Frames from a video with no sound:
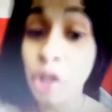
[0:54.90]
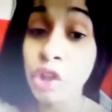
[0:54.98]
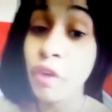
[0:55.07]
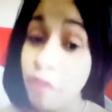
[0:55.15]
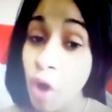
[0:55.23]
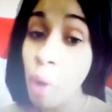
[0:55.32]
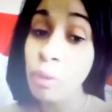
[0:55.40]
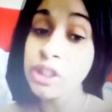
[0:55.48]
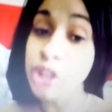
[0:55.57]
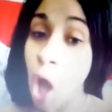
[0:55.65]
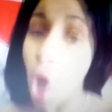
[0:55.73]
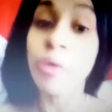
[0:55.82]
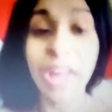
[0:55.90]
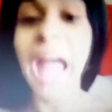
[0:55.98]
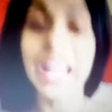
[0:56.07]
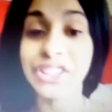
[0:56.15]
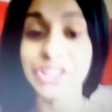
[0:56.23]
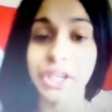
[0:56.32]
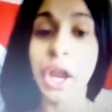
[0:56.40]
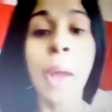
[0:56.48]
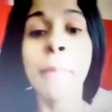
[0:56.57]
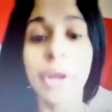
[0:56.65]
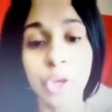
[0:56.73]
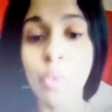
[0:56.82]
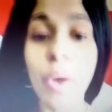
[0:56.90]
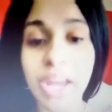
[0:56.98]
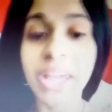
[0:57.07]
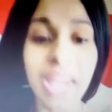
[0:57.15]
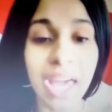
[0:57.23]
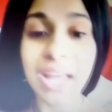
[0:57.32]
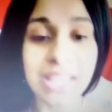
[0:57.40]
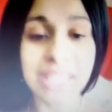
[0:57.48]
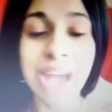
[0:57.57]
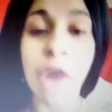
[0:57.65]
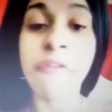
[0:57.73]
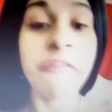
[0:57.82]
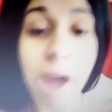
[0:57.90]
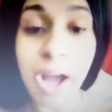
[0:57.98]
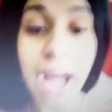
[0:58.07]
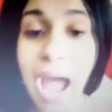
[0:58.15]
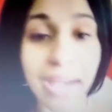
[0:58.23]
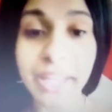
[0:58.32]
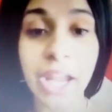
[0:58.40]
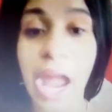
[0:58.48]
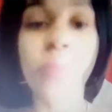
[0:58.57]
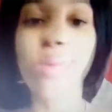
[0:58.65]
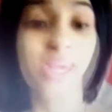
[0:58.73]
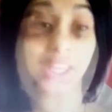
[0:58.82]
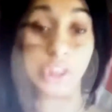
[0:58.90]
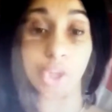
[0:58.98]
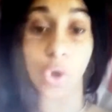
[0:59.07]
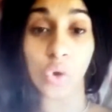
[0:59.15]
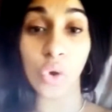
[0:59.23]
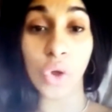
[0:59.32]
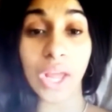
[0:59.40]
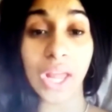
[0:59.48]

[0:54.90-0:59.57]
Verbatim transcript: on the floor was Caucasian, but you wanna kick us out. Fuck out of here. I would not.